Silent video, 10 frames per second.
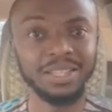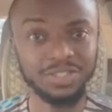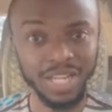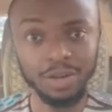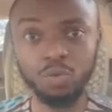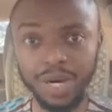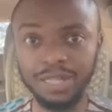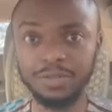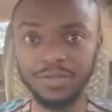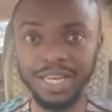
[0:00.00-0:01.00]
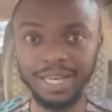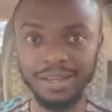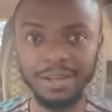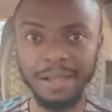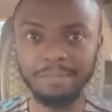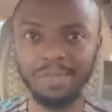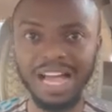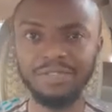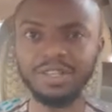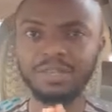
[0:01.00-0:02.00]
The second greatest fear,
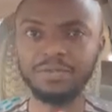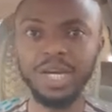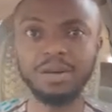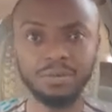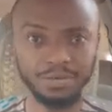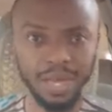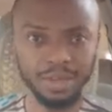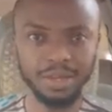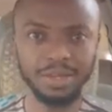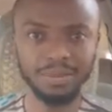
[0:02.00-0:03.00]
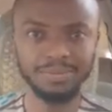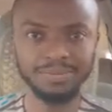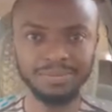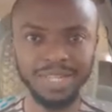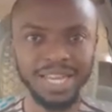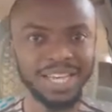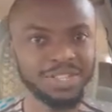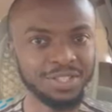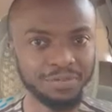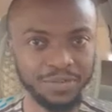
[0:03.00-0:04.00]
after the fear of death,
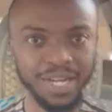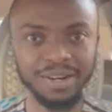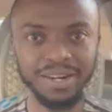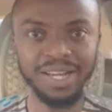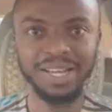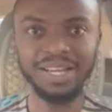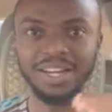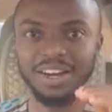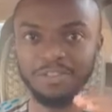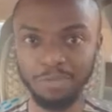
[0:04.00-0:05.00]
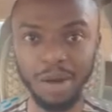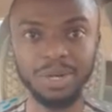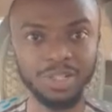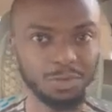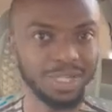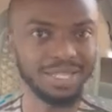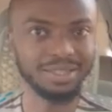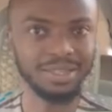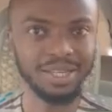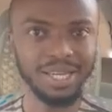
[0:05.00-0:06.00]
is the fear of public
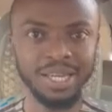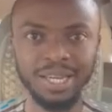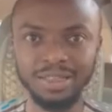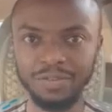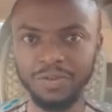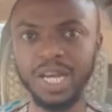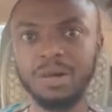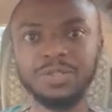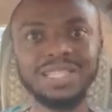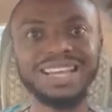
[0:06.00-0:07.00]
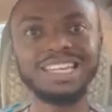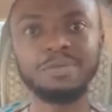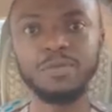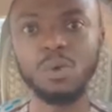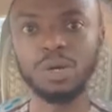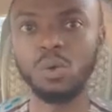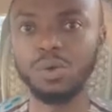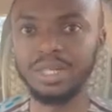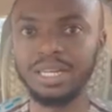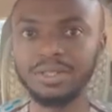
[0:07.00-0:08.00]
speaking, the fear of standing before an
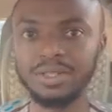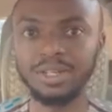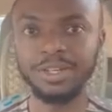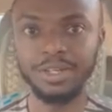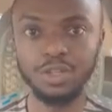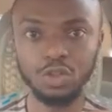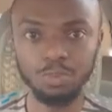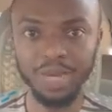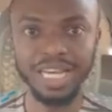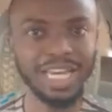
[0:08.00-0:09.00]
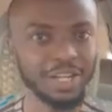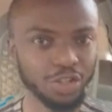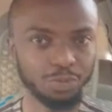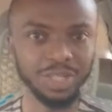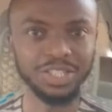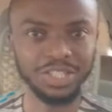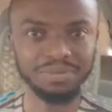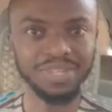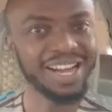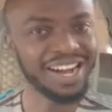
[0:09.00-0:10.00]
audience to make a speech.
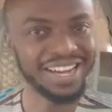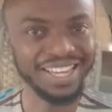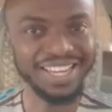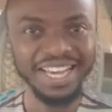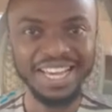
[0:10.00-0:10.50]
Hi,